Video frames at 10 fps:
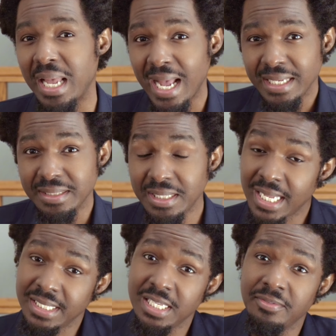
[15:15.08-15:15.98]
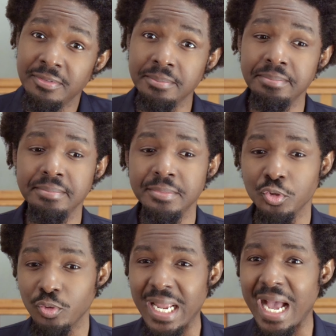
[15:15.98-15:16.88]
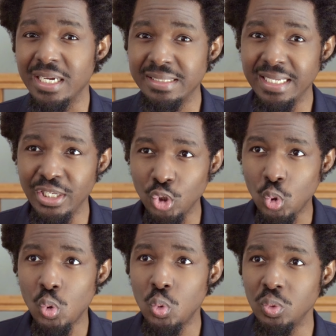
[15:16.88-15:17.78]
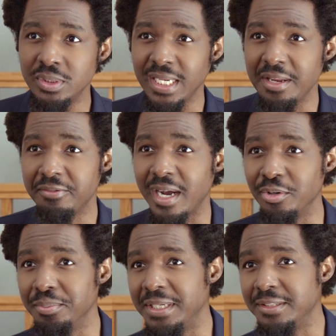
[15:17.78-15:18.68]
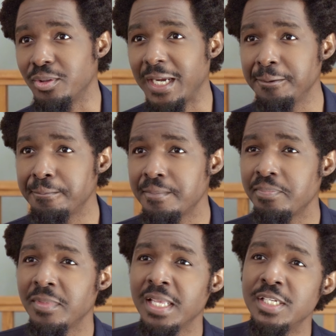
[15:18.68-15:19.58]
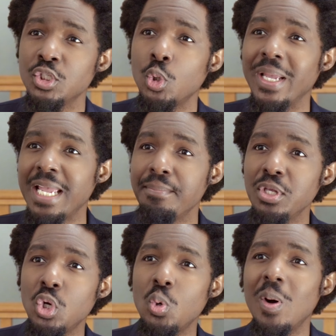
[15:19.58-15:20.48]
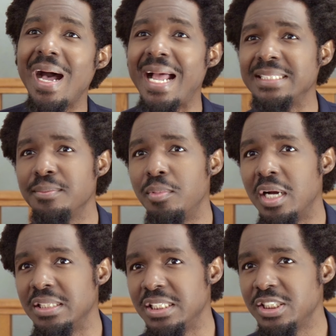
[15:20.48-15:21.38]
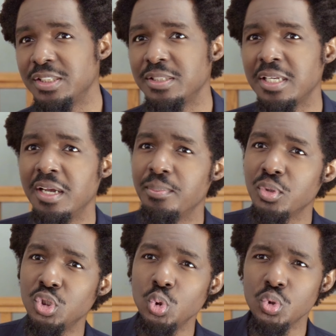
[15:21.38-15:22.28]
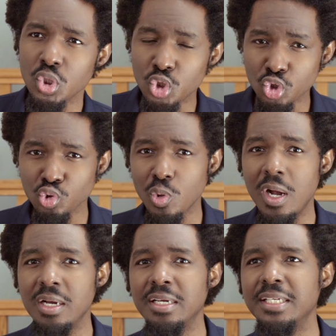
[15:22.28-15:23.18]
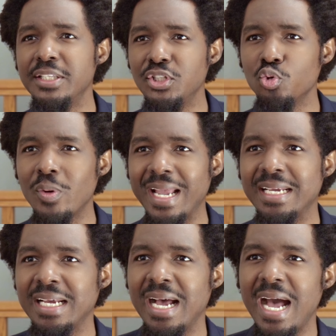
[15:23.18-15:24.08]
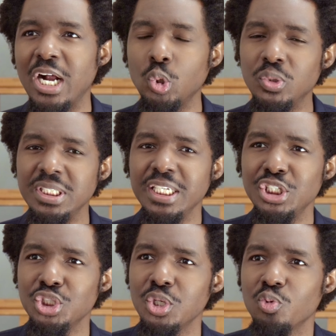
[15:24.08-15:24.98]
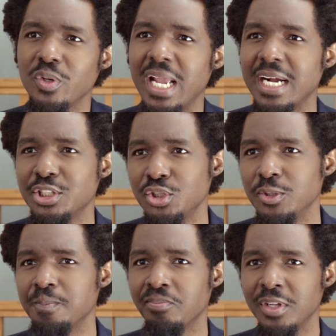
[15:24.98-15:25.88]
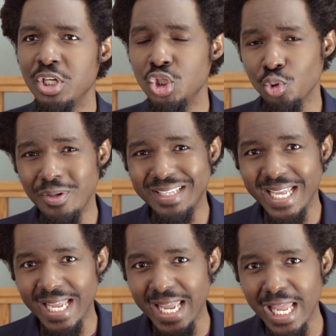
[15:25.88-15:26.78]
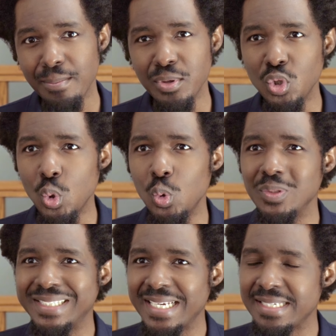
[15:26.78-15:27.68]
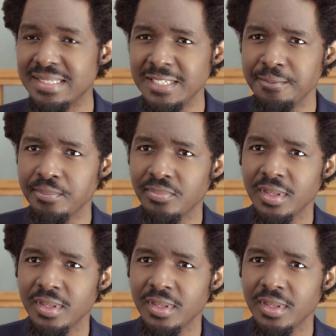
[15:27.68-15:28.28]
and can even react in cold environments, right? So ABO antibodies produce strong direct agglutination reaction during the ABO testing.